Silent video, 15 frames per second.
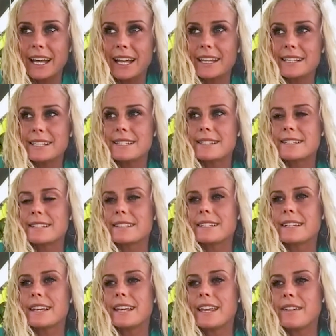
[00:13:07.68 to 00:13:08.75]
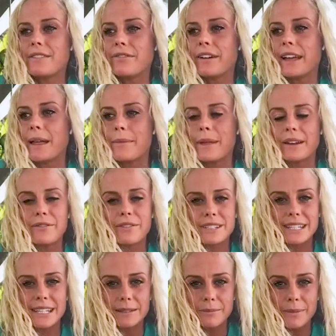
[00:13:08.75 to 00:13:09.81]
And if I am that
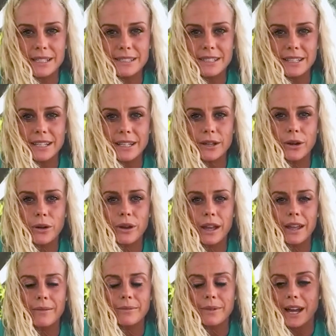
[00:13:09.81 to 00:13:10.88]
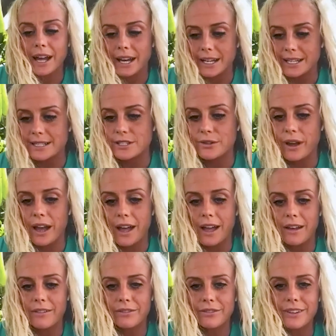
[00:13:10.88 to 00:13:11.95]
fatigued mentally, okay, I need to
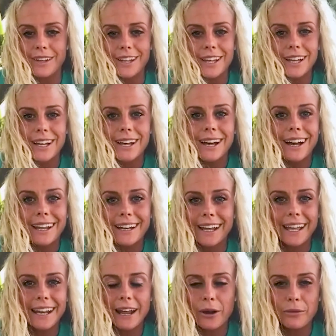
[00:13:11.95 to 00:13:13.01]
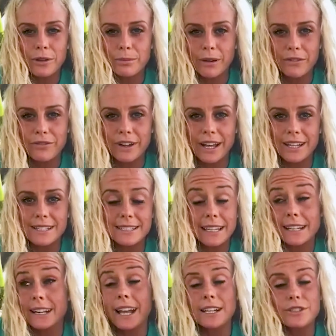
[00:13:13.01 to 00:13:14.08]
have a night out with my friends,
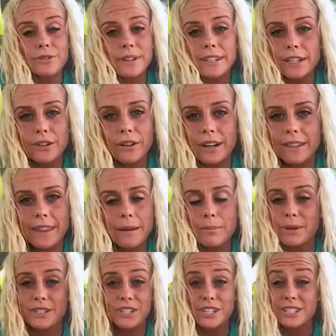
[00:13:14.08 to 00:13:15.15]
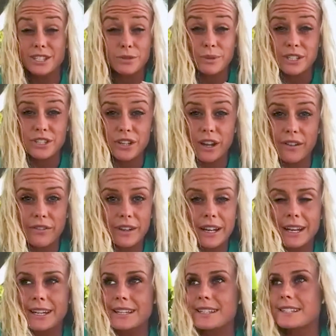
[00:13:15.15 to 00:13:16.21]
like not drinking or anything, but just switch off. And
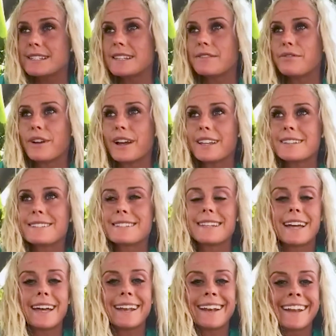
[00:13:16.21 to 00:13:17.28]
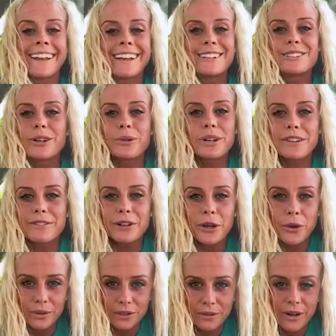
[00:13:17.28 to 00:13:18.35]
I need to see friends that don't even
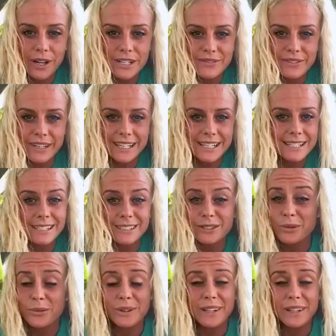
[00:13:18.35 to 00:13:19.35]
know what CrossFit is and don't